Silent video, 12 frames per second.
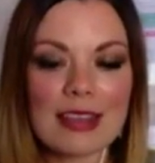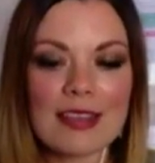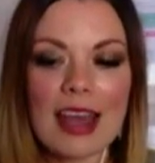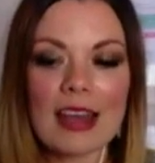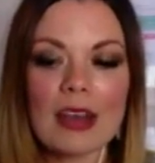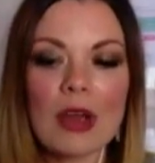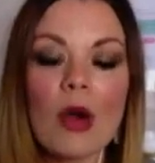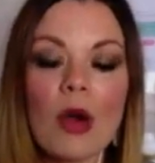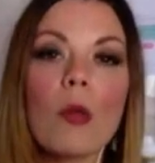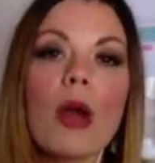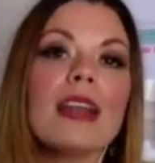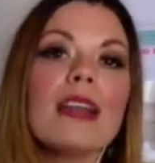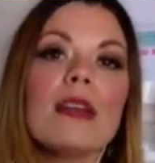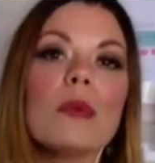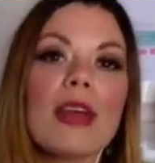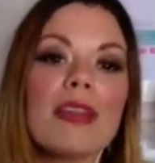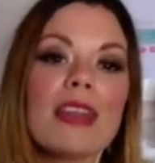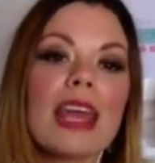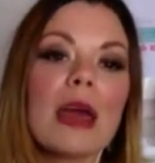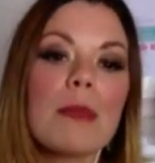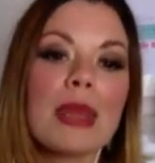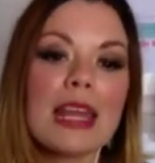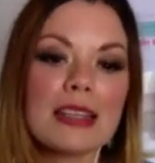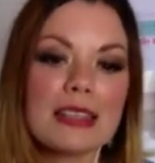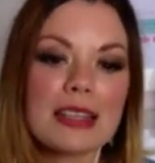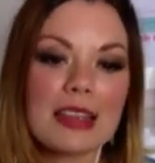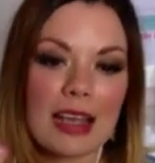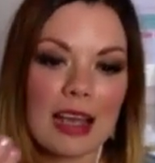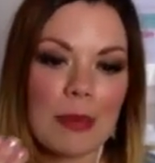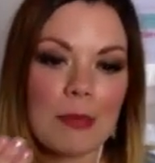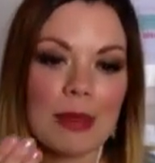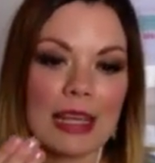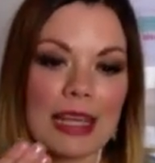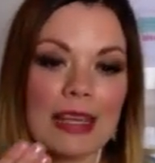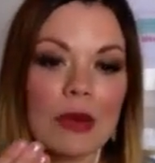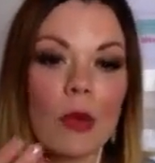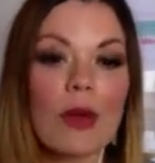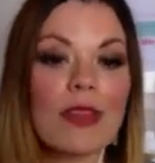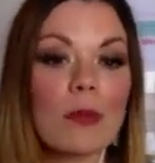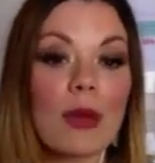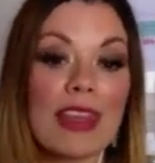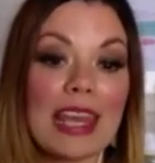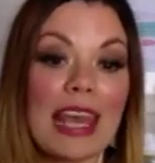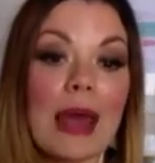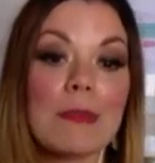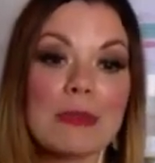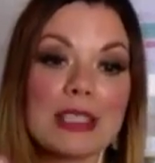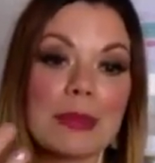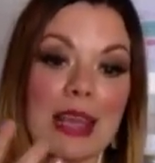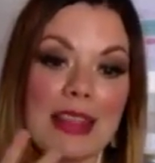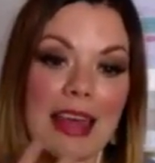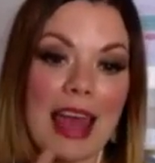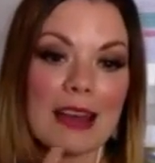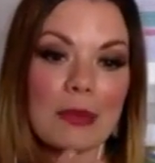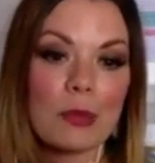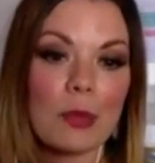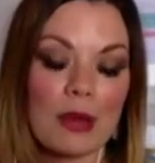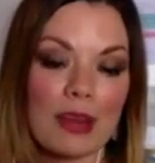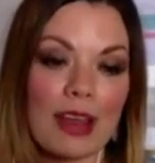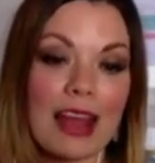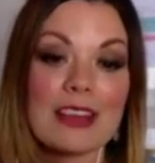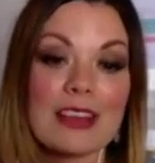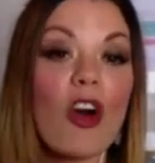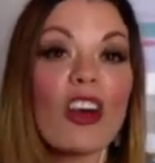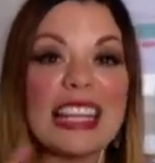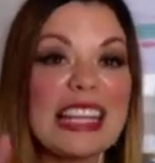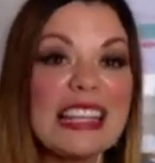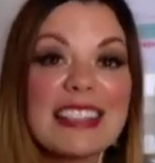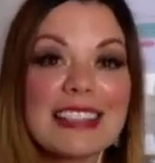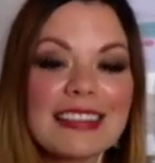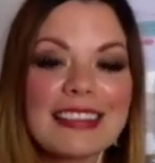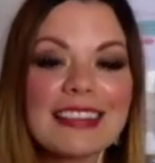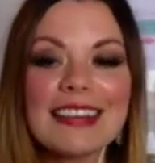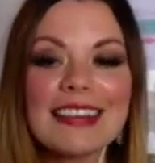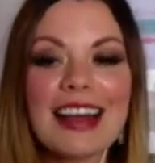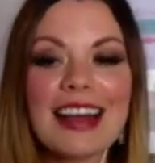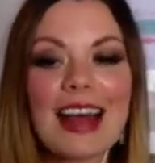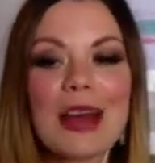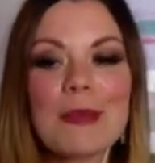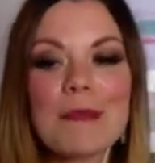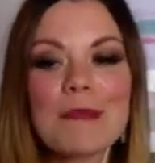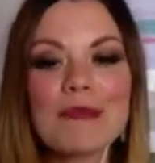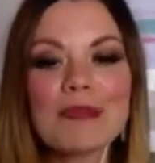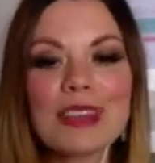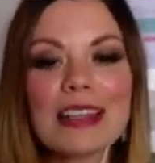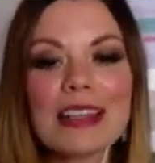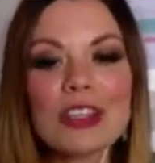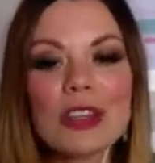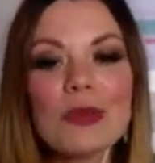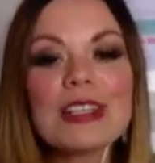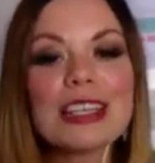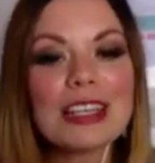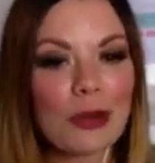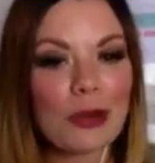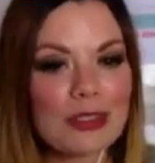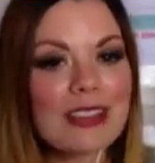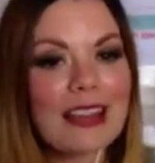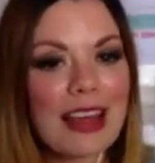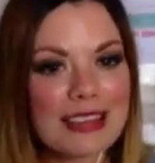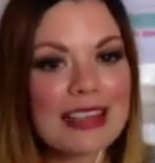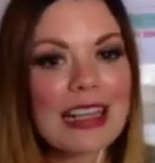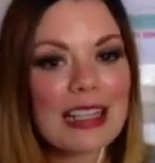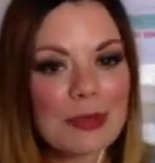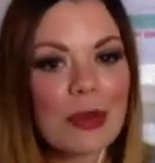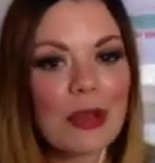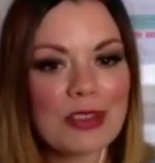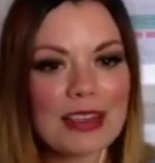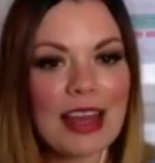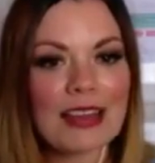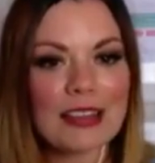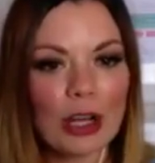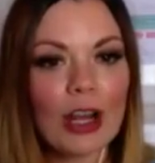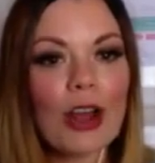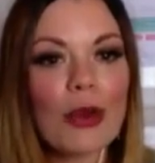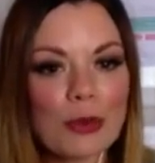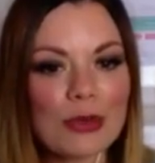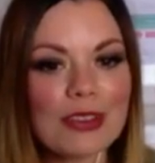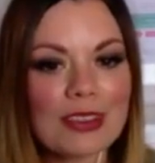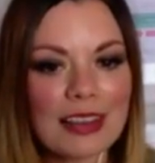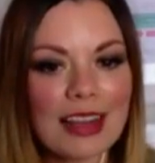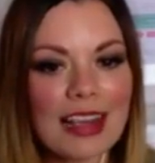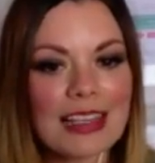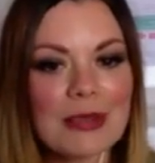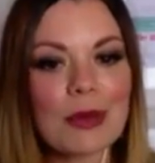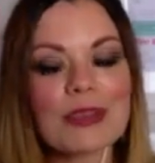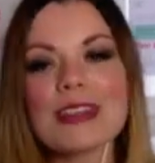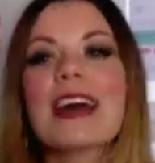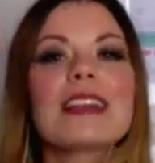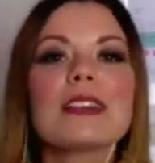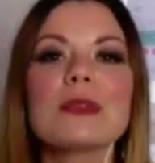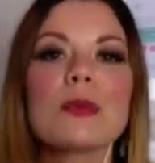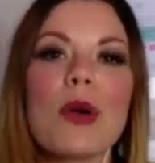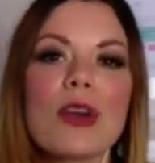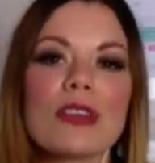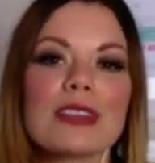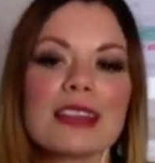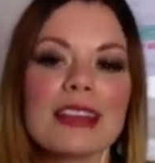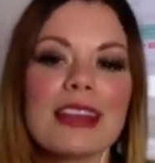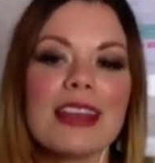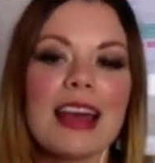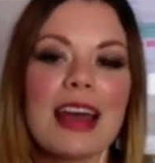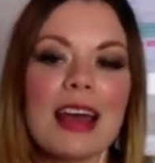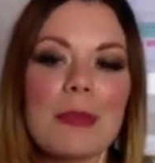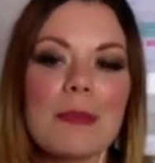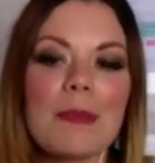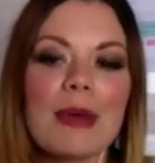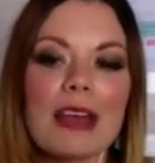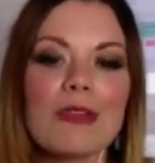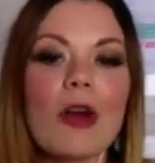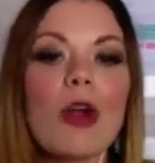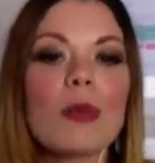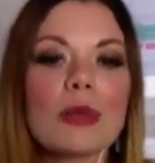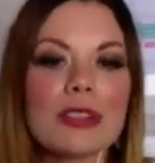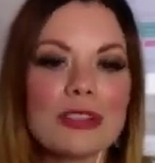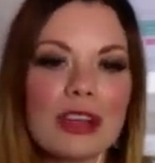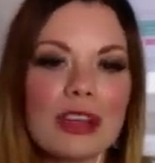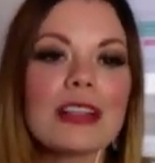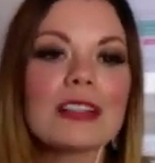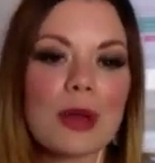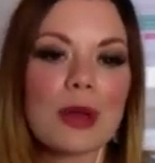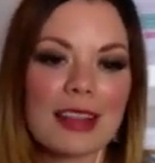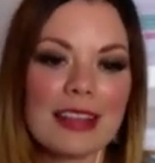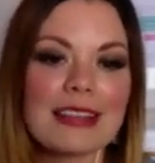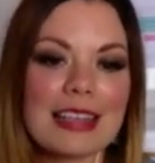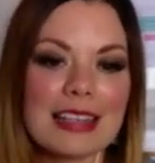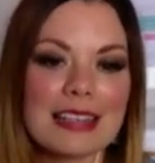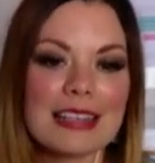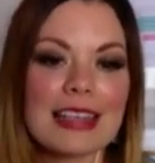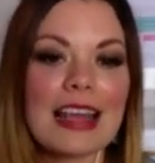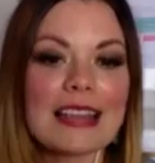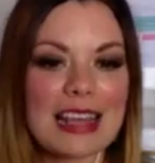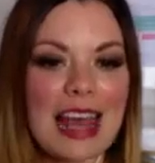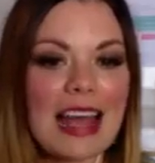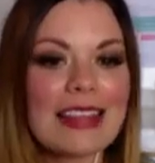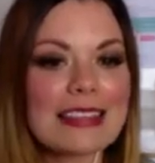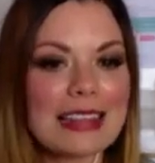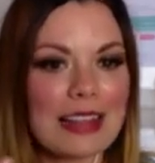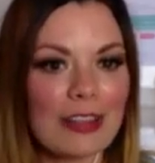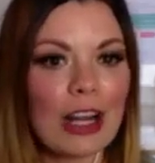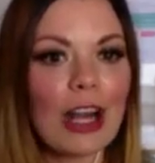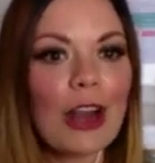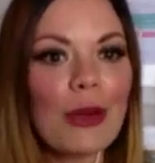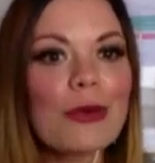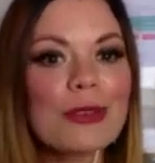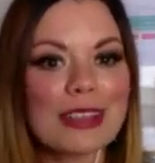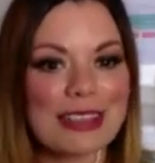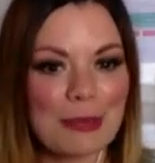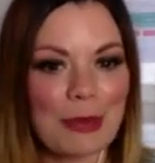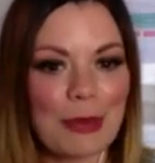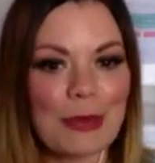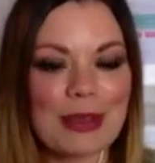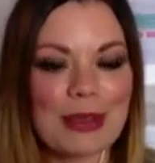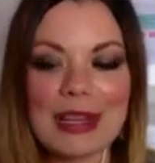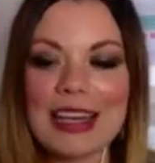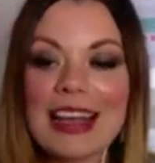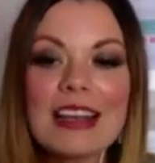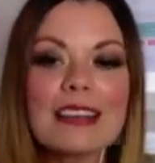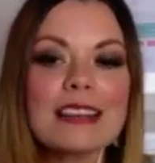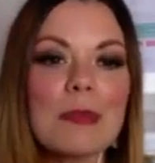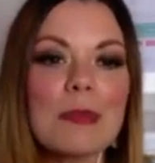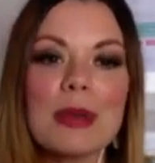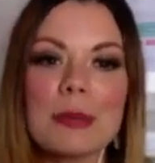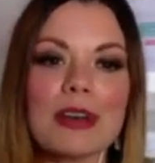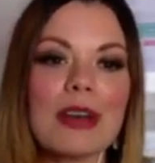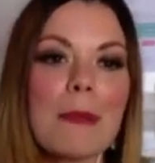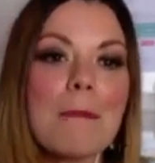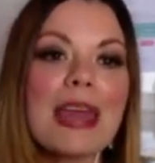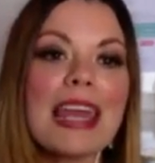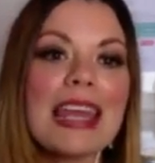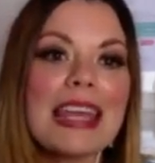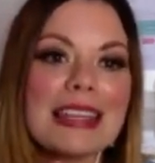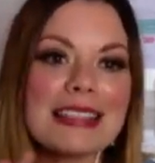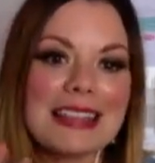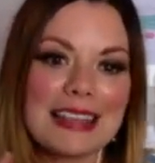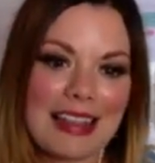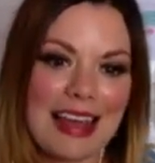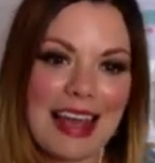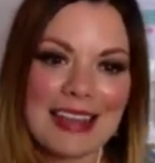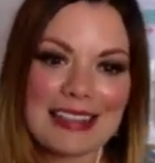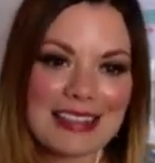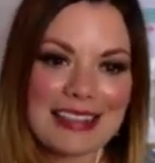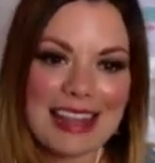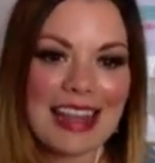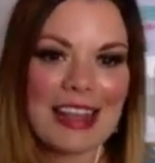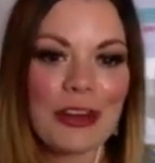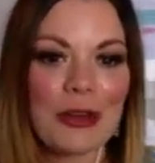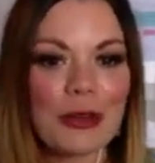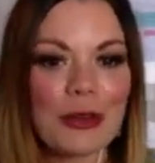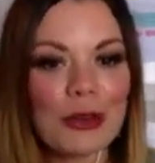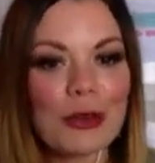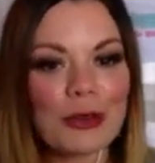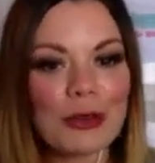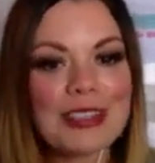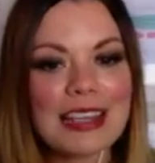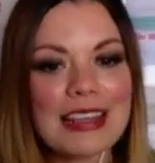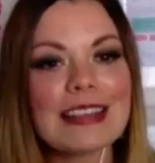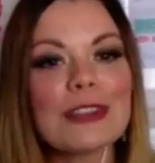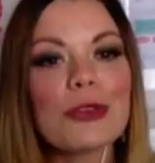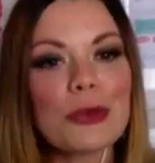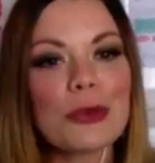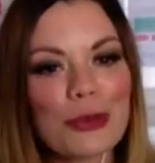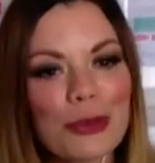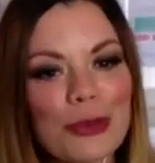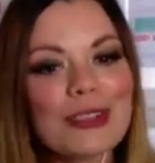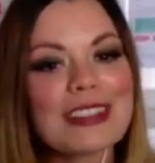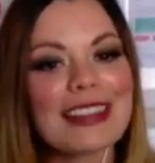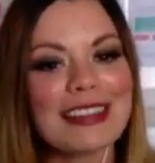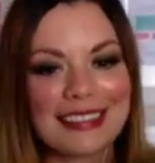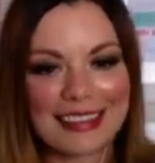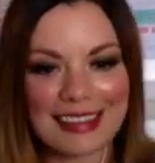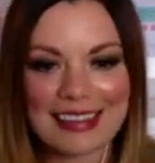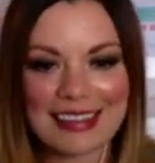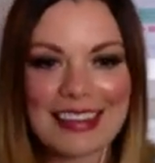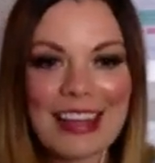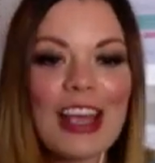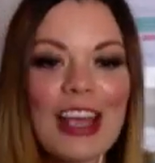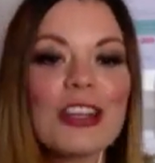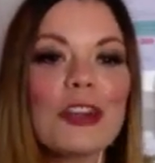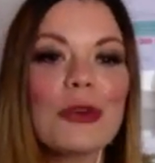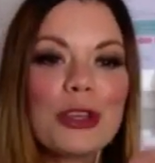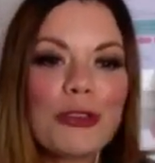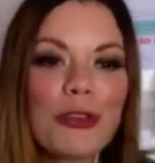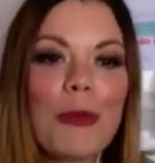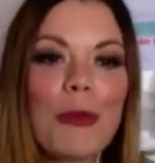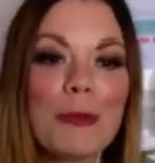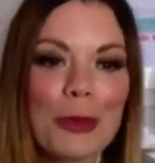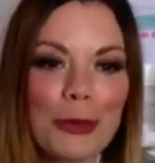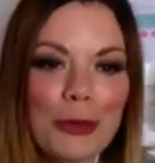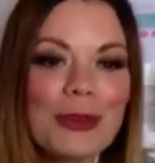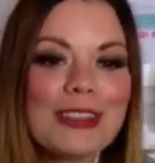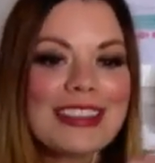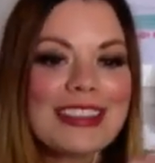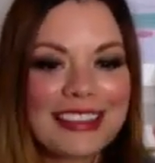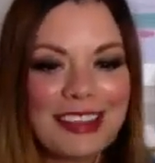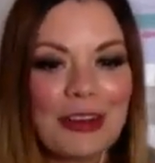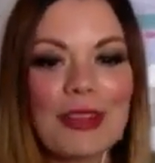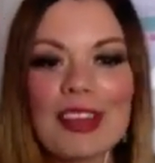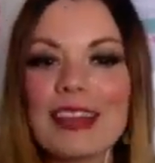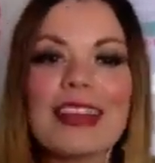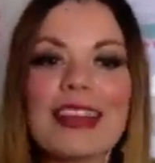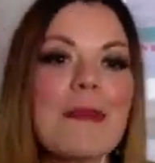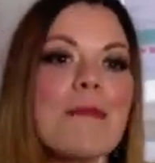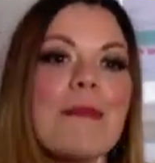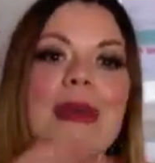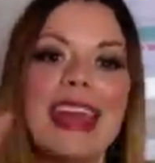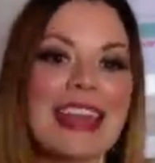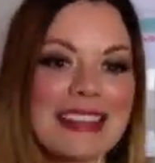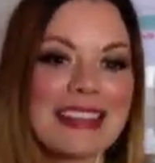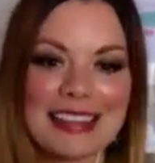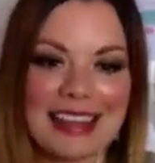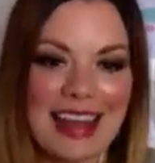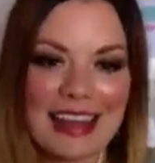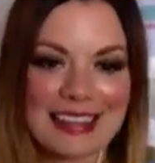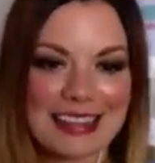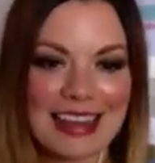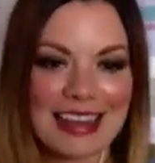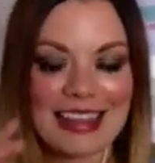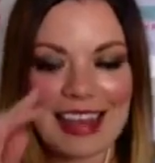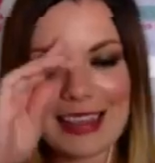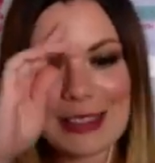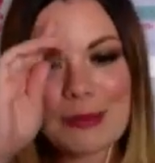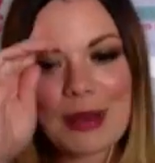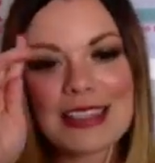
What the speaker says: And then when they come into that company, or when they come to me then as a hot lead, it usually goes to that salesperson then to close. And I suppose that's what I've always struggled with. It's the hustle and the close, I suppose. I mean, some people are amazing at that, aren't they? You see these gurus and your Rob Moores, and they're amazing at that side of things.